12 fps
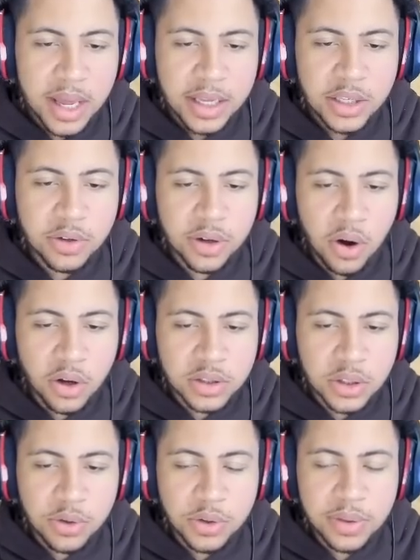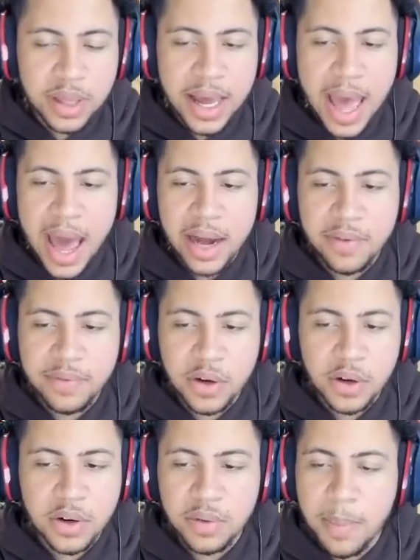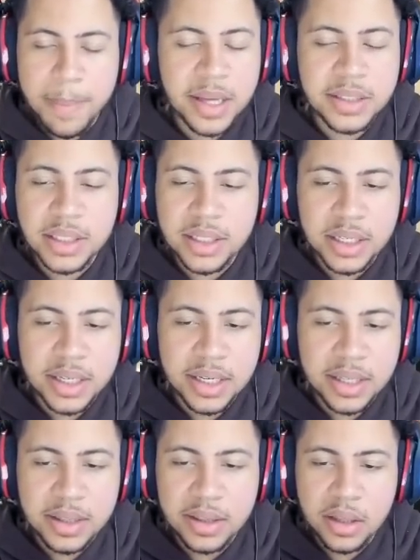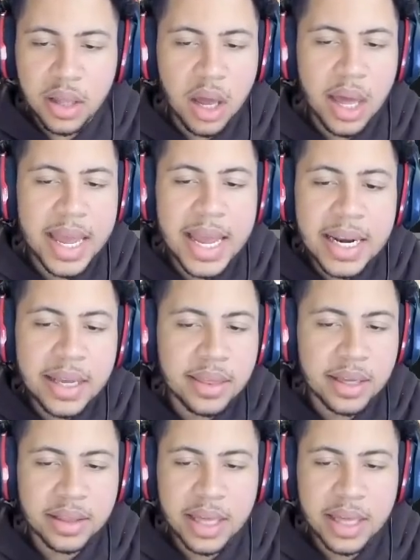You can also do that out of your basically anything.